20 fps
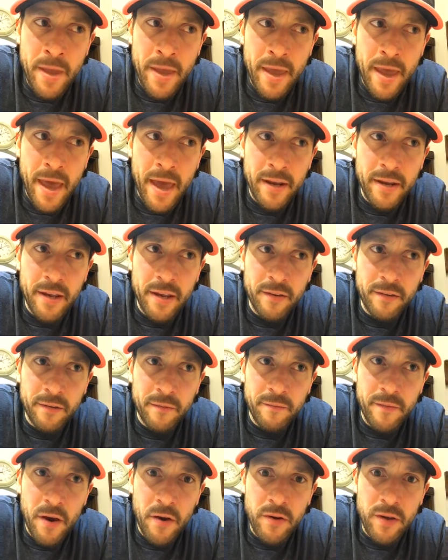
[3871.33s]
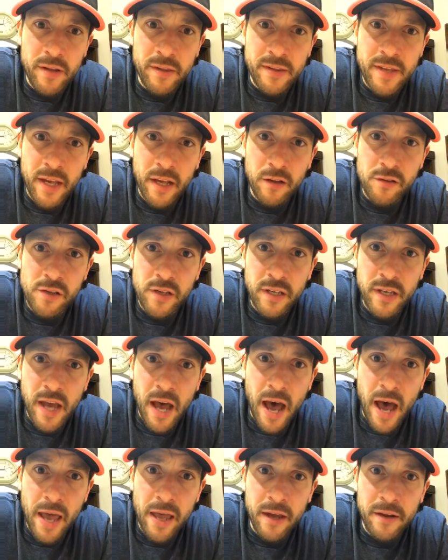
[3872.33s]
and he's a very intelligent
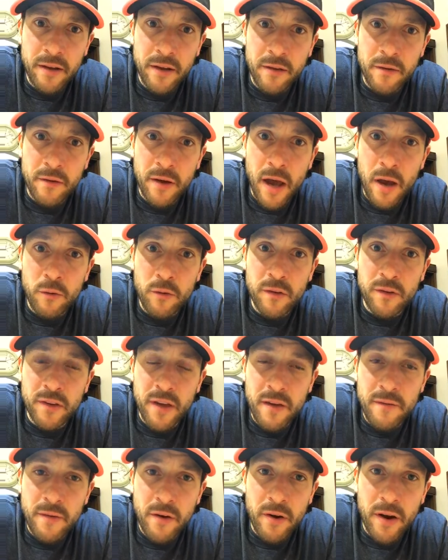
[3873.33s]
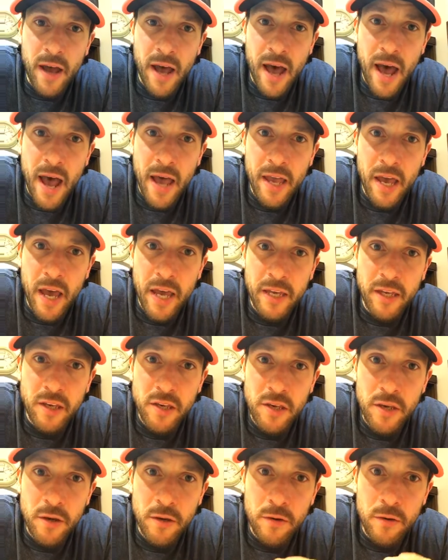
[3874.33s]
guy. Another, I would say, very high
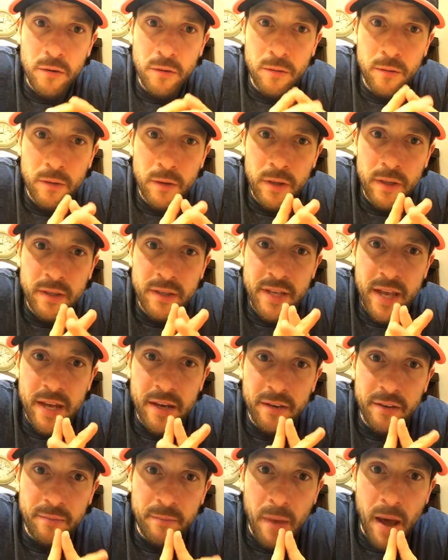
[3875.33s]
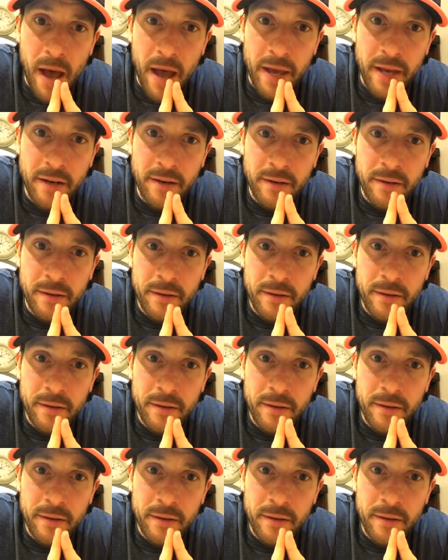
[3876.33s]
IQ tennis mind.